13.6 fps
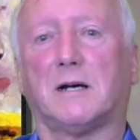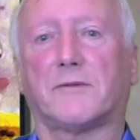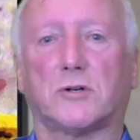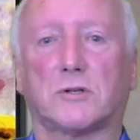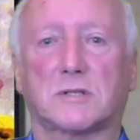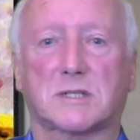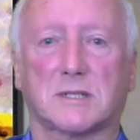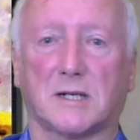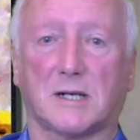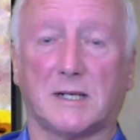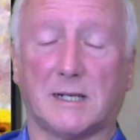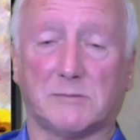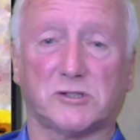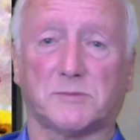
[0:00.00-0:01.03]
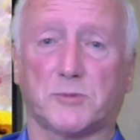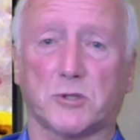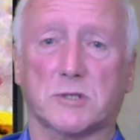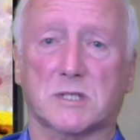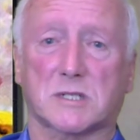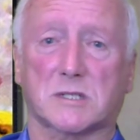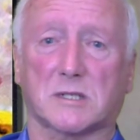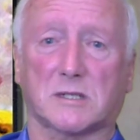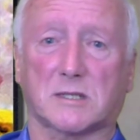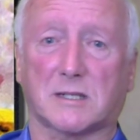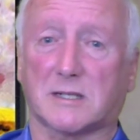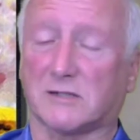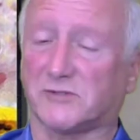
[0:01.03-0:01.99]
I've got a number of books
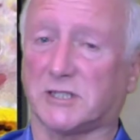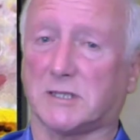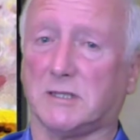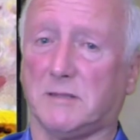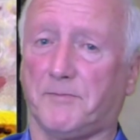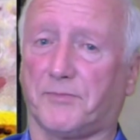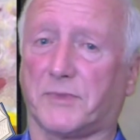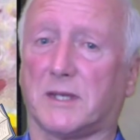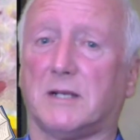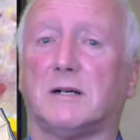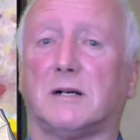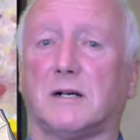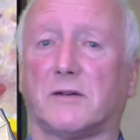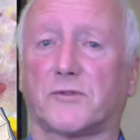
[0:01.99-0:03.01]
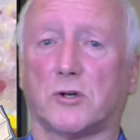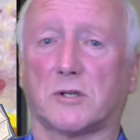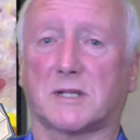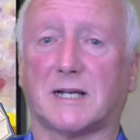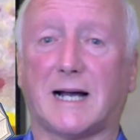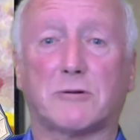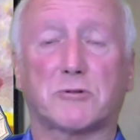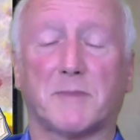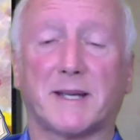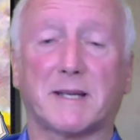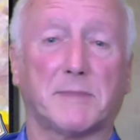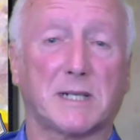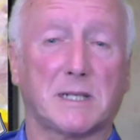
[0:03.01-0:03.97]
that I've written. I've got How to Make